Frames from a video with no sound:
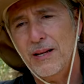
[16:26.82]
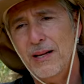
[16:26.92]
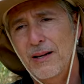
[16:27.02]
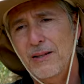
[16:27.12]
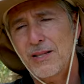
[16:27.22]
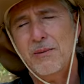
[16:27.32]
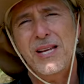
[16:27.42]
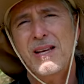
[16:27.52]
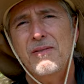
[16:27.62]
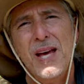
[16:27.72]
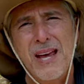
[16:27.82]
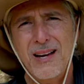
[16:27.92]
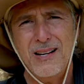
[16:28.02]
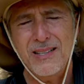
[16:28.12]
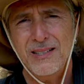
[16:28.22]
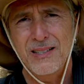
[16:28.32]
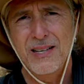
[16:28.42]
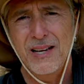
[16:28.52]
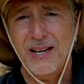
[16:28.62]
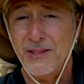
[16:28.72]
uh, some any of the AI.
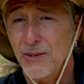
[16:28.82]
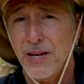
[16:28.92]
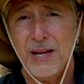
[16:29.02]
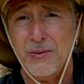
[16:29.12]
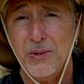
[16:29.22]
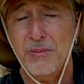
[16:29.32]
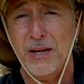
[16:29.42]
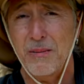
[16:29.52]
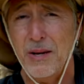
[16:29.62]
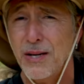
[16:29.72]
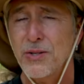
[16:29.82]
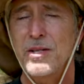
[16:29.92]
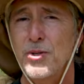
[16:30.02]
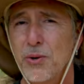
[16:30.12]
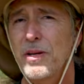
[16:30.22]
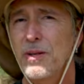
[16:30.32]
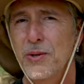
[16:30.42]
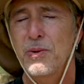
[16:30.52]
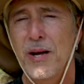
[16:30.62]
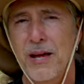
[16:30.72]
I use Lightroom and I'm actually enjoying their
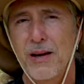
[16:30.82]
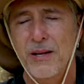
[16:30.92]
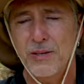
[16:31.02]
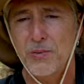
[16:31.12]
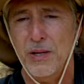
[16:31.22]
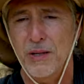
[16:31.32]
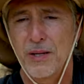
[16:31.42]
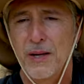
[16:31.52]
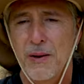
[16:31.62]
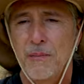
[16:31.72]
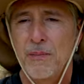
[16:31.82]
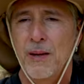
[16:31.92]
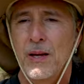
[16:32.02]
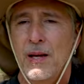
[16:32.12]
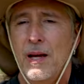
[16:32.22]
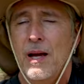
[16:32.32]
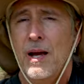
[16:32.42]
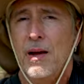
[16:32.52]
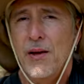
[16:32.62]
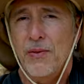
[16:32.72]
new AI as well.
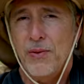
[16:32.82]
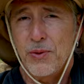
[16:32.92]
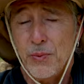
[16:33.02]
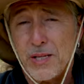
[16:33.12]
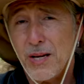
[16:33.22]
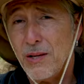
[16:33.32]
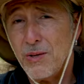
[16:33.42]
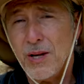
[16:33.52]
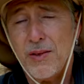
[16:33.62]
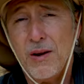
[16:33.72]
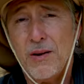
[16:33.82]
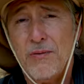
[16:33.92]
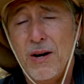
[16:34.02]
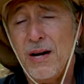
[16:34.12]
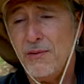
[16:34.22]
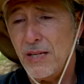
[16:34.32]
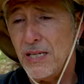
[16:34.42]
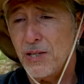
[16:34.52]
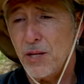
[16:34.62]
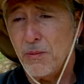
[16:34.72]
The reason I use it on the R5
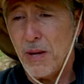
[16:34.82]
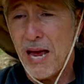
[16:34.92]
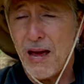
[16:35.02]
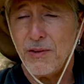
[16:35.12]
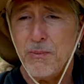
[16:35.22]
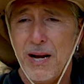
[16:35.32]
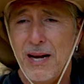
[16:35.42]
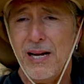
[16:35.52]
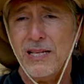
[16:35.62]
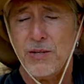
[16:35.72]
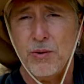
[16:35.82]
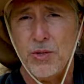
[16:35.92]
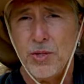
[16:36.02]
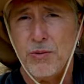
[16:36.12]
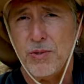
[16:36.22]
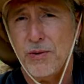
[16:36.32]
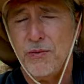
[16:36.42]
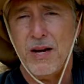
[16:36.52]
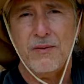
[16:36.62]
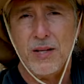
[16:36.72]
is having my ISO shoot to
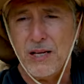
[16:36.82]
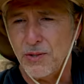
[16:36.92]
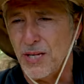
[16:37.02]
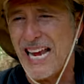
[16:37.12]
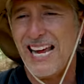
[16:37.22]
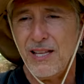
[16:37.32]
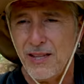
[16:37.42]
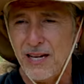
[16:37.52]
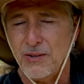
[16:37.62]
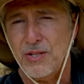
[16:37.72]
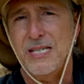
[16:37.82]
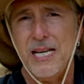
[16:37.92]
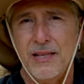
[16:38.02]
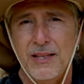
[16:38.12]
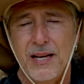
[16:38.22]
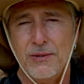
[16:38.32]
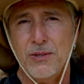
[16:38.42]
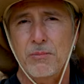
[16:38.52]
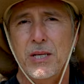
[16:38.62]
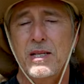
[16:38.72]
5,000, 8,000,
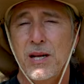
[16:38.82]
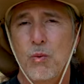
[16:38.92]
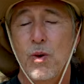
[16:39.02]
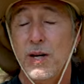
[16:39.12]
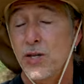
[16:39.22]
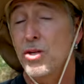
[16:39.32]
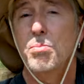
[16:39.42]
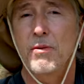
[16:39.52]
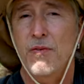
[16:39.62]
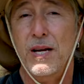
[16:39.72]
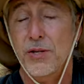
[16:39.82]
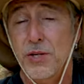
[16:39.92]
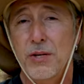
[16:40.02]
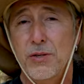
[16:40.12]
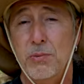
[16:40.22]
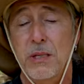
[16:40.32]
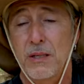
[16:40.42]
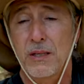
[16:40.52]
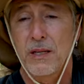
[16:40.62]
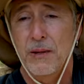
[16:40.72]
10,000 because I want a super fast shutter speed,